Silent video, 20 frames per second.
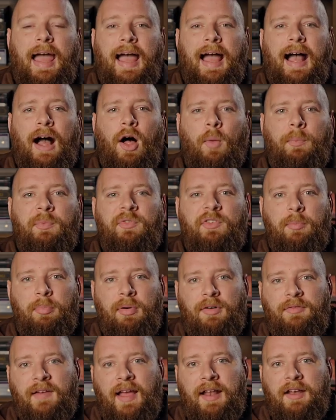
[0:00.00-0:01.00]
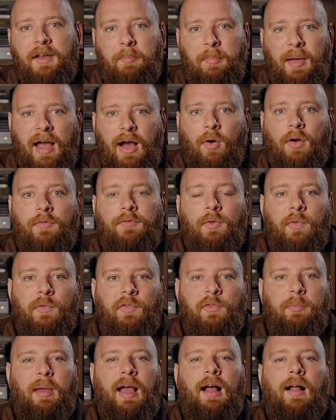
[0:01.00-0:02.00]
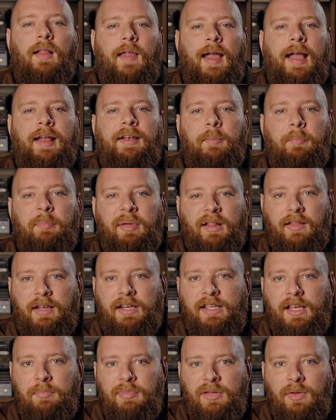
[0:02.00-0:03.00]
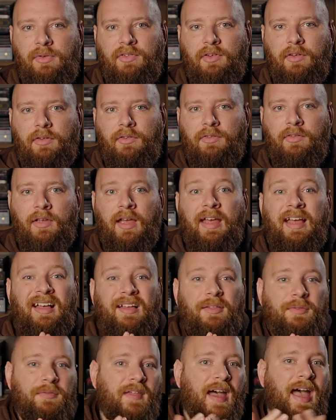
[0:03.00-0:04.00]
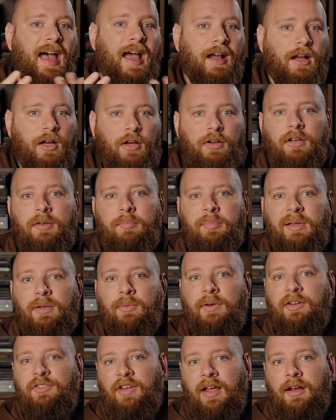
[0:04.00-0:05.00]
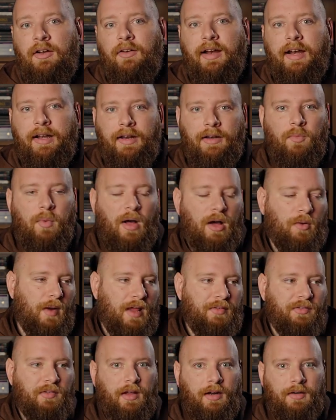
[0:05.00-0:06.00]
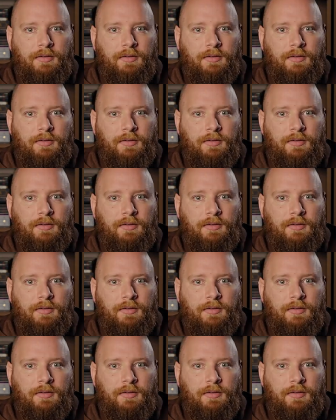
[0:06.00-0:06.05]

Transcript: It helps to prevent powerful spell and ability abuses that could be regenerated while resting.